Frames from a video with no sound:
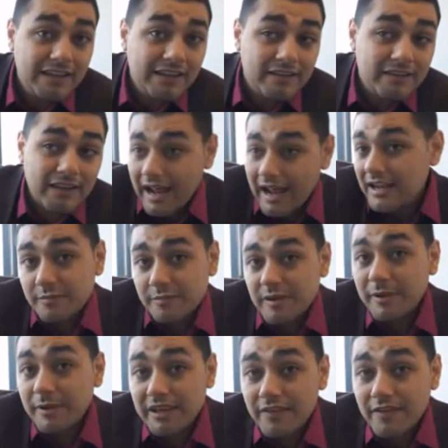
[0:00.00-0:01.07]
it has to be a
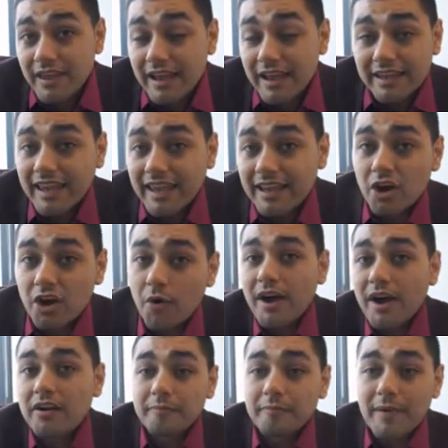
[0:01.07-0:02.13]
big event. I can't go
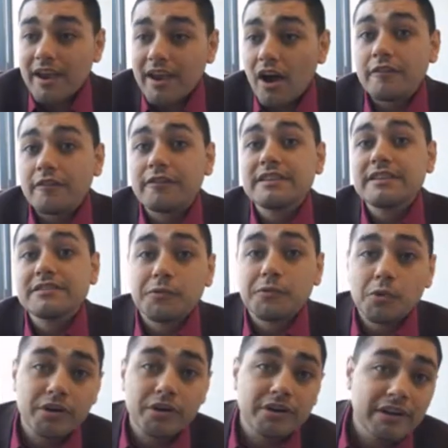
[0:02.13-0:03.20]
out of my office
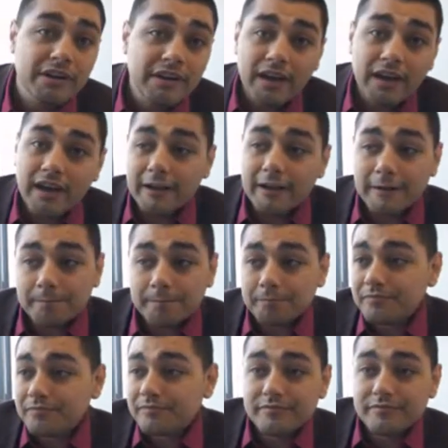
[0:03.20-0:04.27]
for um,
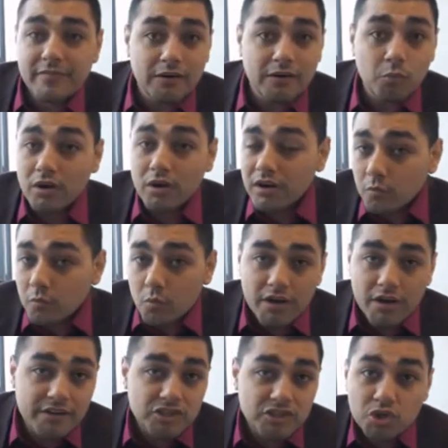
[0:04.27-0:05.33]
a
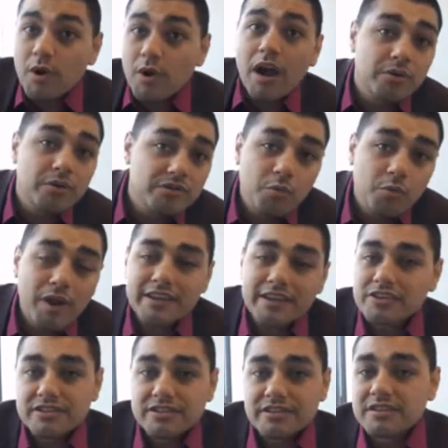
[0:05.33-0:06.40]
-one two hours away. It
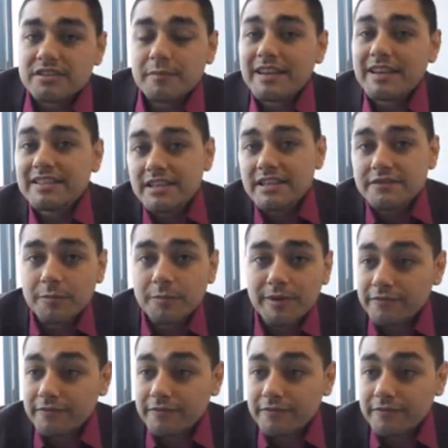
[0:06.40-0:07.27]
just doesn't make sense for me.